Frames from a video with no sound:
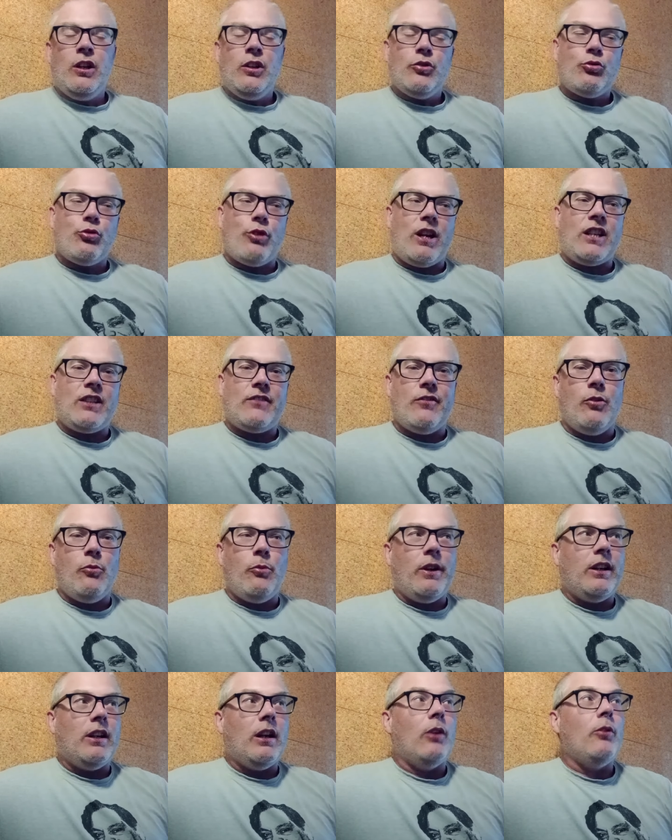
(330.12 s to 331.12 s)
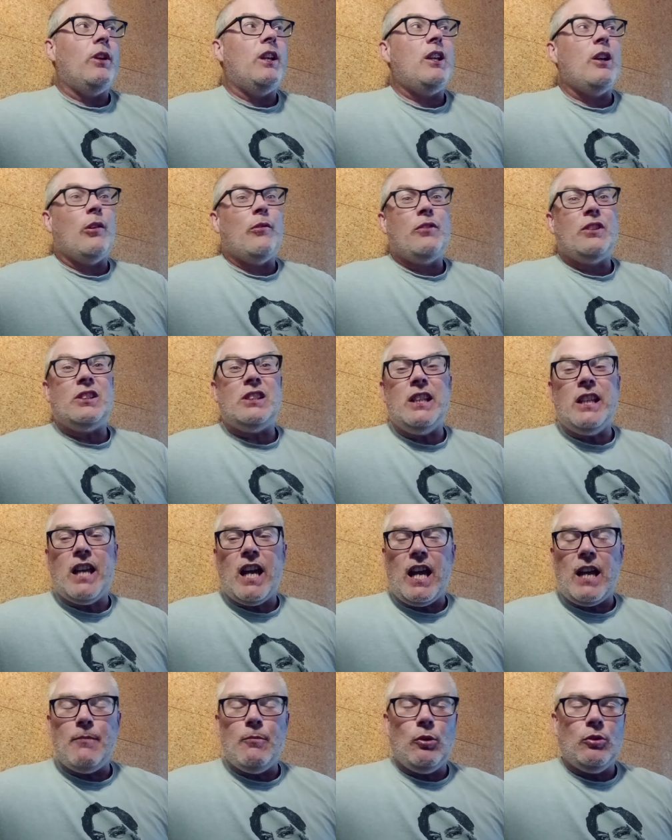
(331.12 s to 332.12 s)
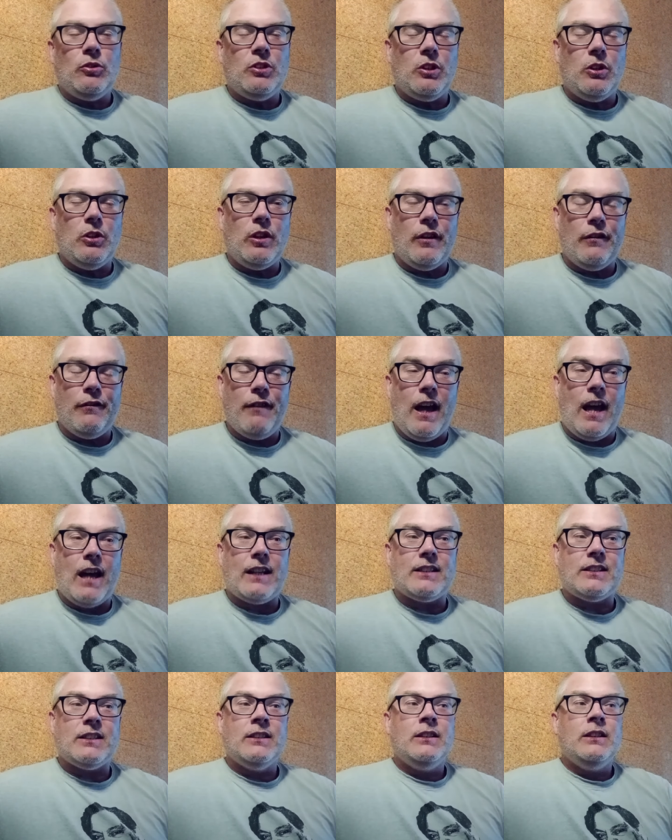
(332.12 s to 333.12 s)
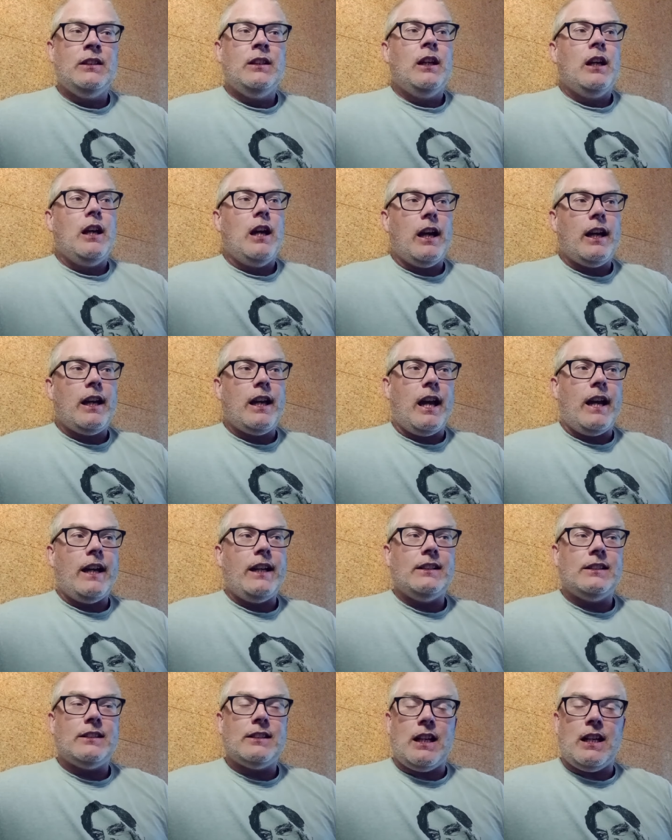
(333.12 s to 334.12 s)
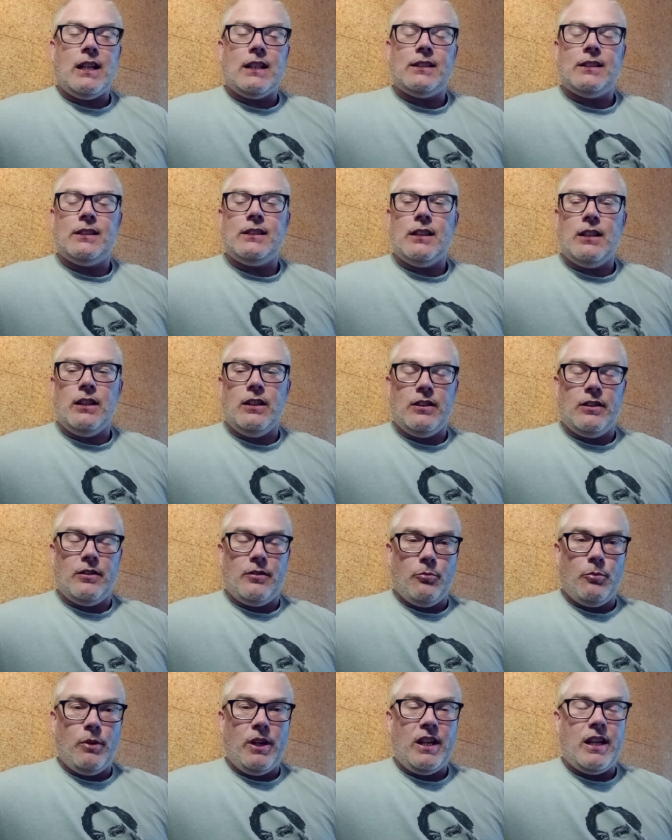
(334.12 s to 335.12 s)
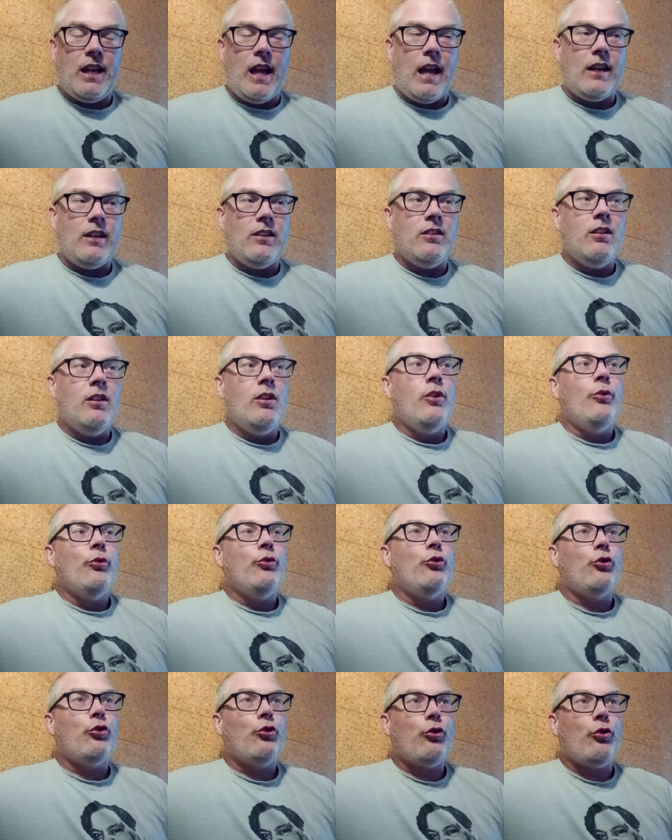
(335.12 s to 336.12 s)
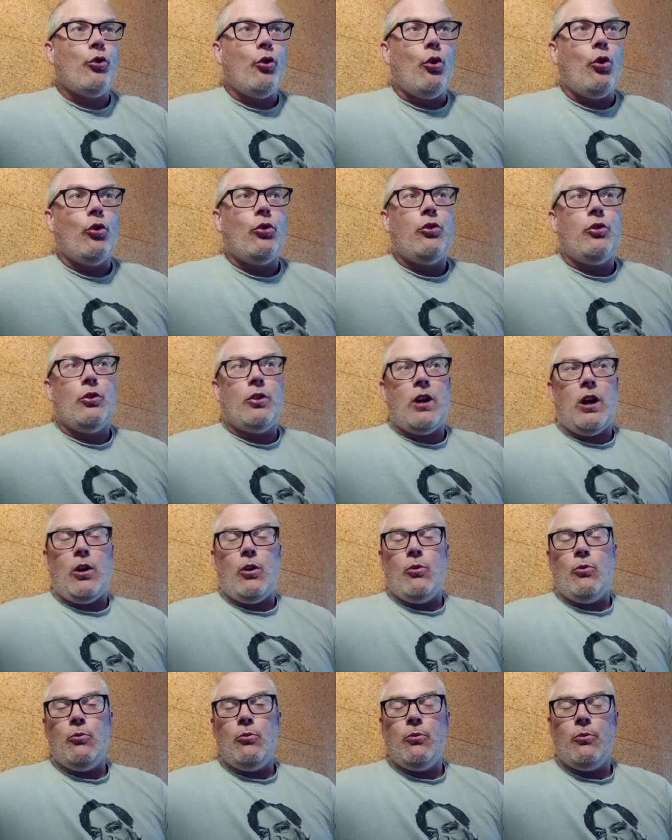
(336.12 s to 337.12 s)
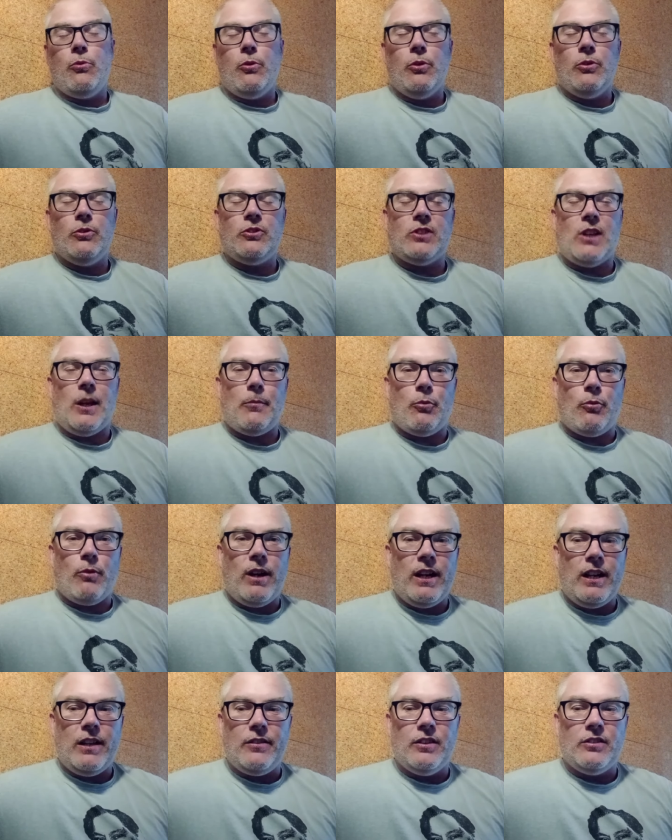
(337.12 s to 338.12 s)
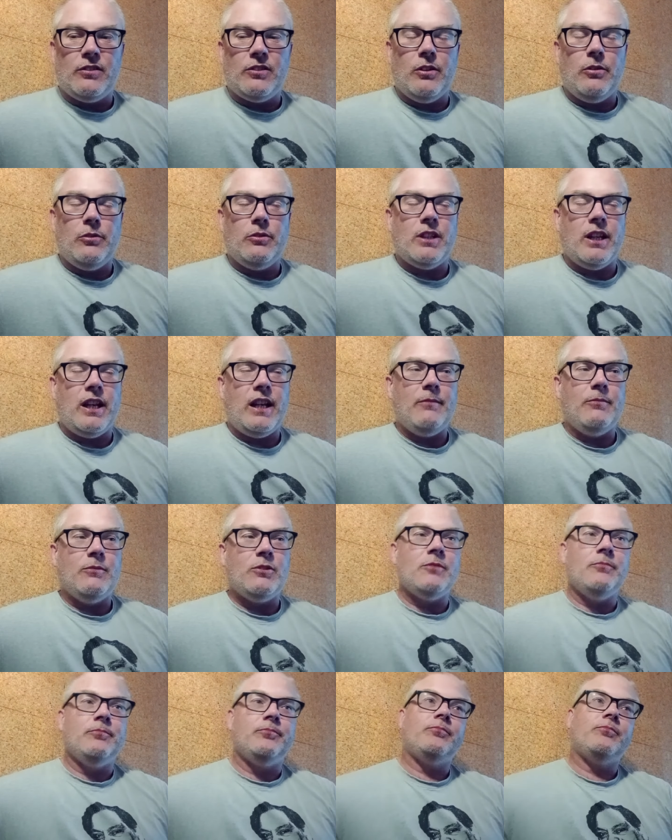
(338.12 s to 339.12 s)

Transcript: transfer window. He obviously came on to good effect against us at the weekend, scored the goal that separated the two teams.